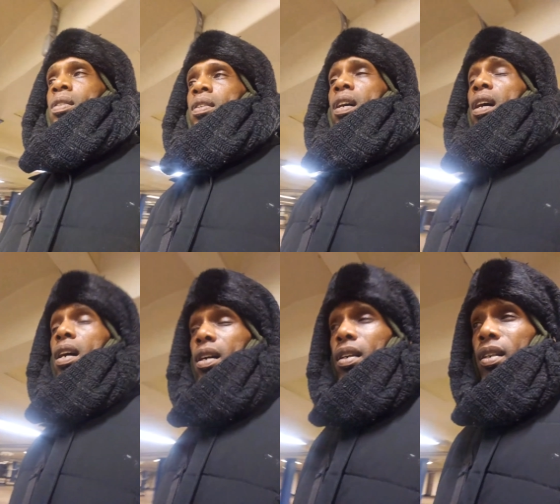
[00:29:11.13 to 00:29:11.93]

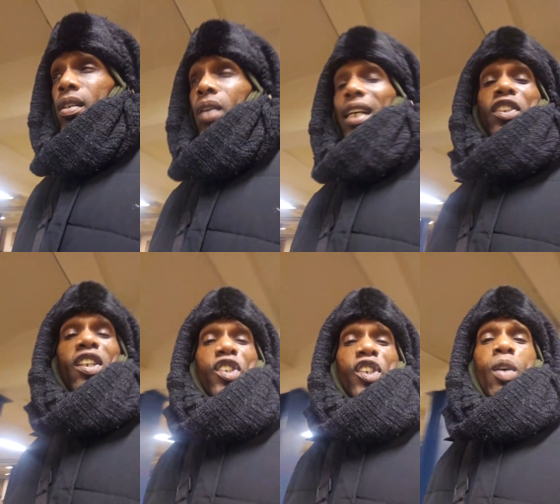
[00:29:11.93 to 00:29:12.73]
Huh? I
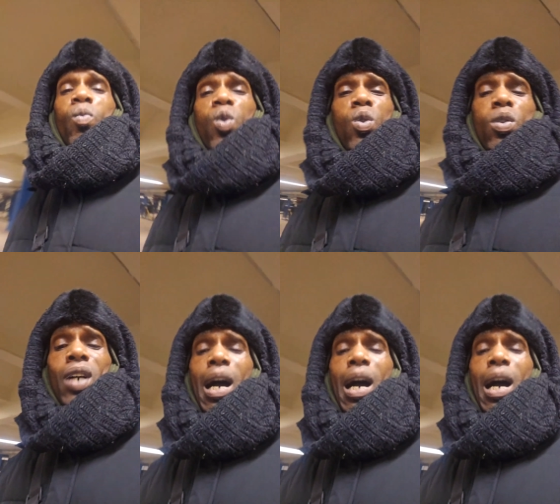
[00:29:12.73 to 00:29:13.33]
said something wrong.